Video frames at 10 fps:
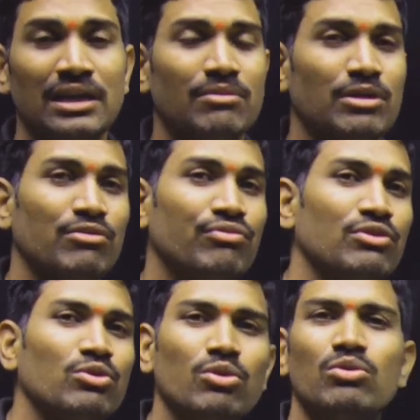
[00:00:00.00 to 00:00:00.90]
but if you
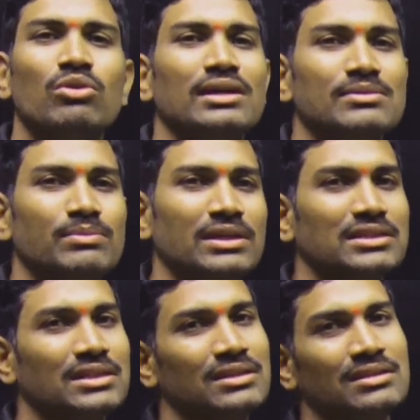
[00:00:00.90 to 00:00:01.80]
don't know
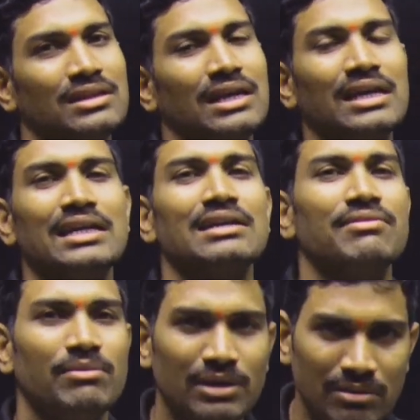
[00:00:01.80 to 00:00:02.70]
explanation, again it
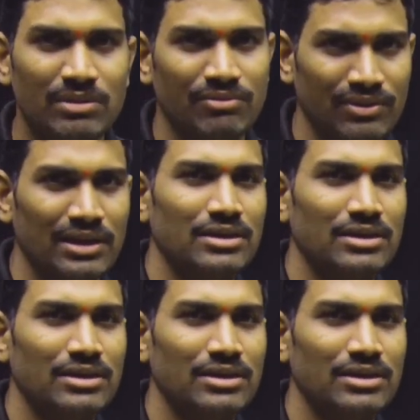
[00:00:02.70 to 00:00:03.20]
will become difficult.